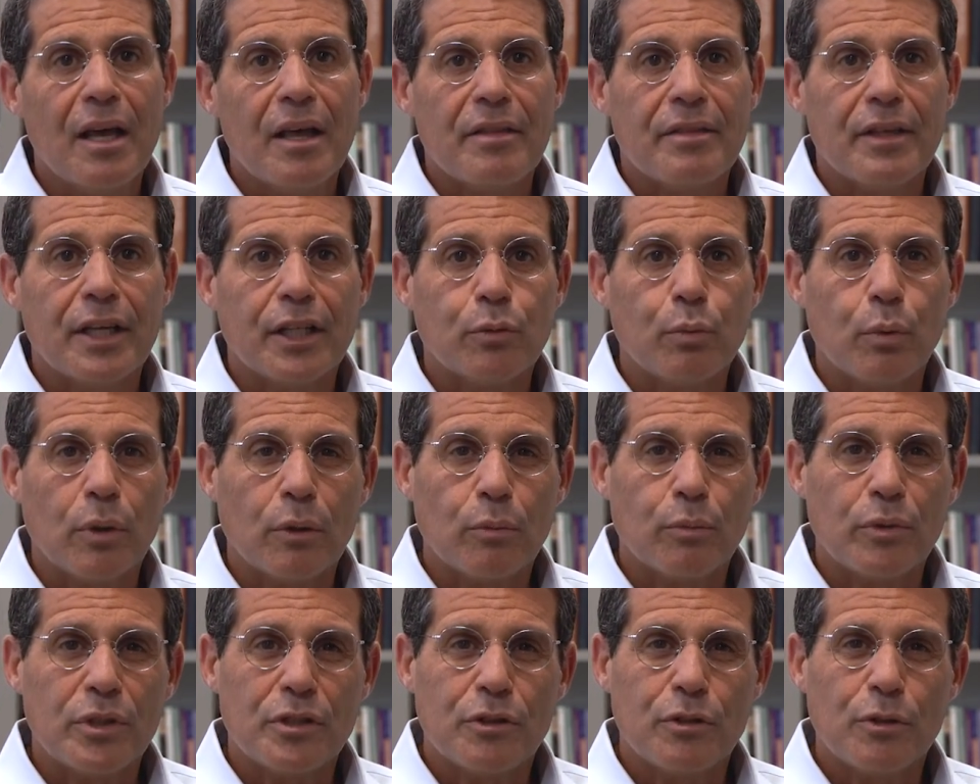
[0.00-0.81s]
that will
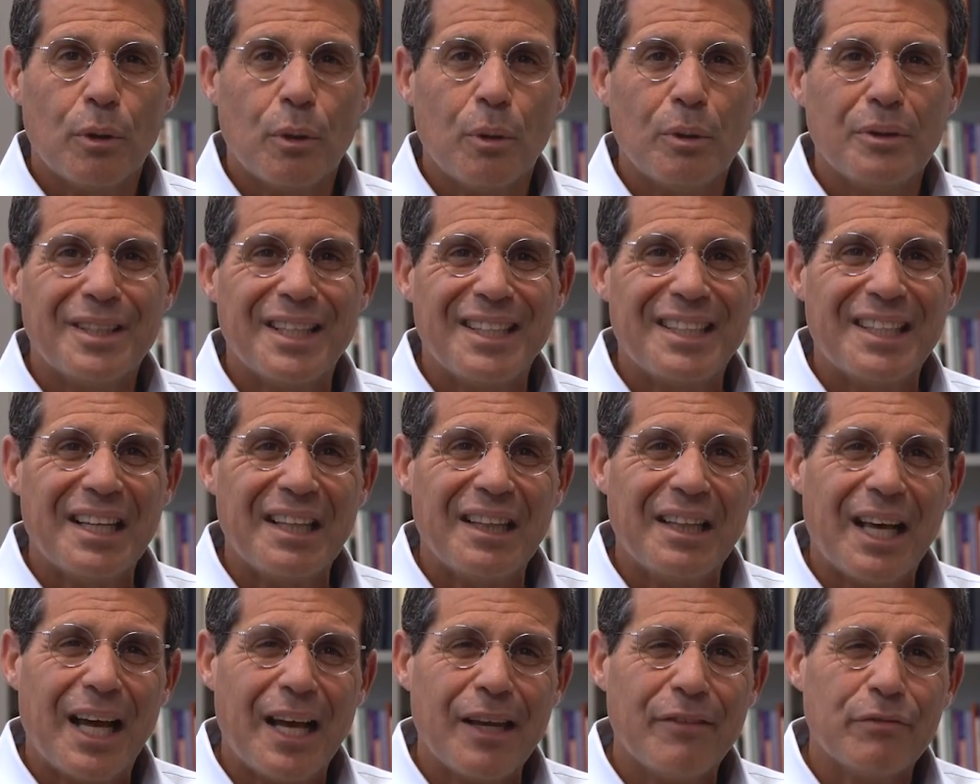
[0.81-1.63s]
result in a
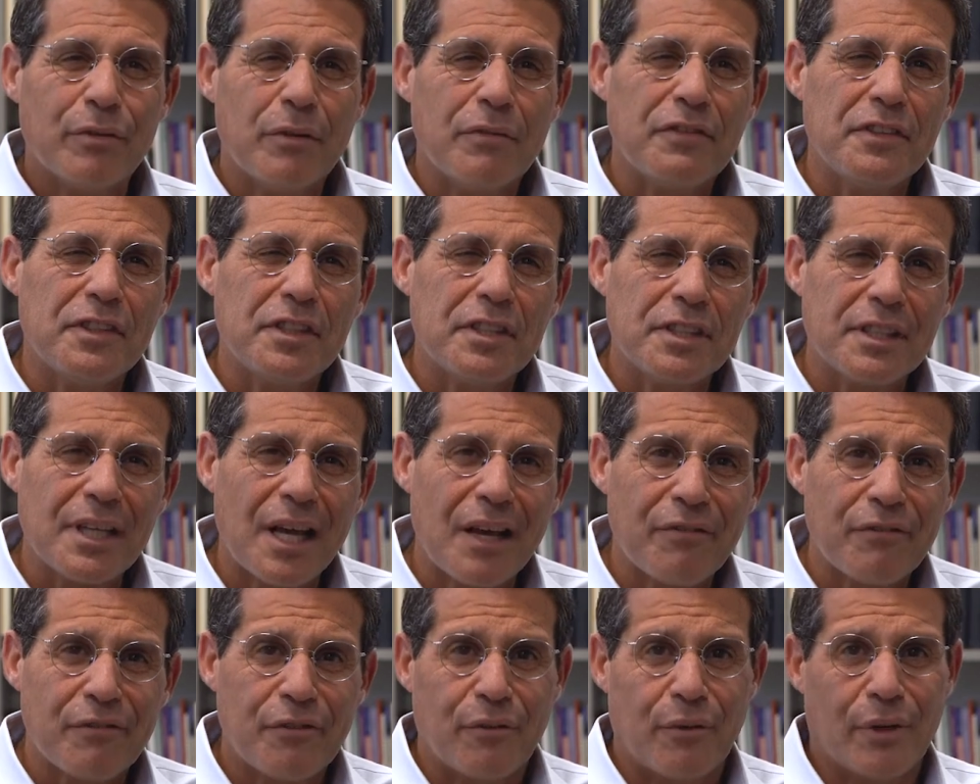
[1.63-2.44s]
life of
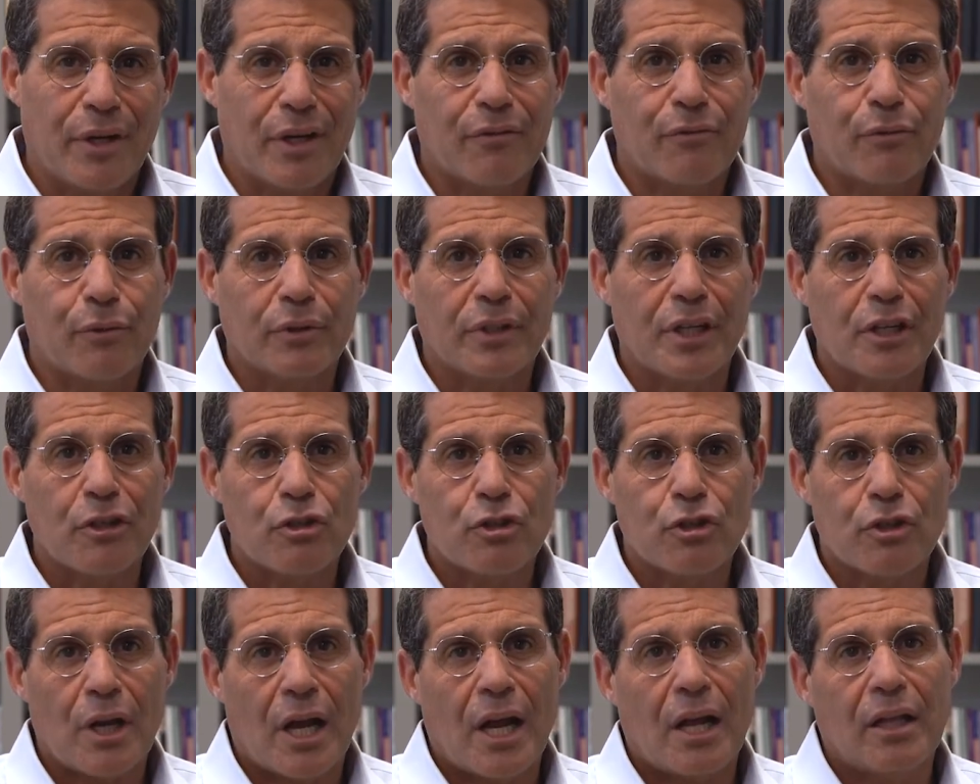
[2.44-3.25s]
suffering for the
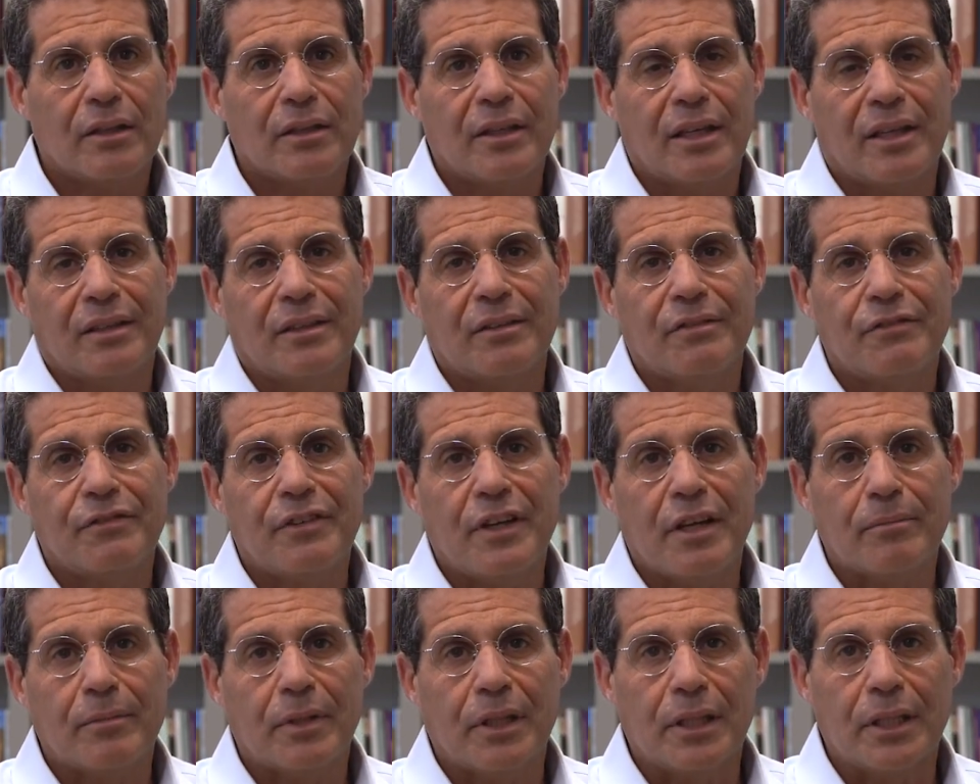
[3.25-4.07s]
child and the
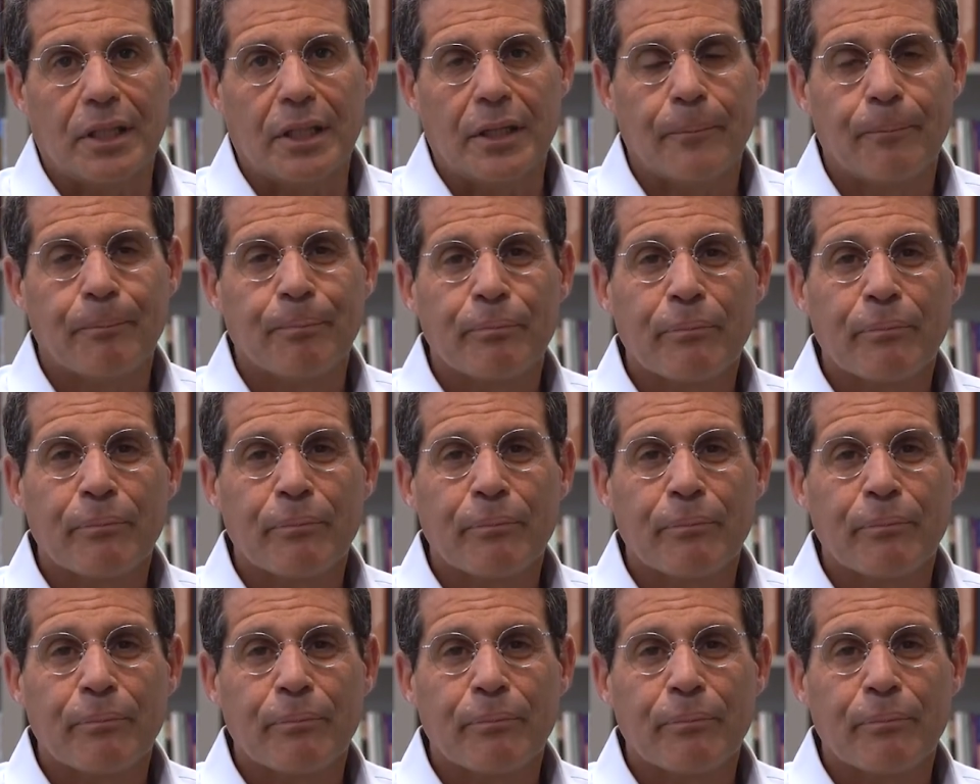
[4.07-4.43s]
family.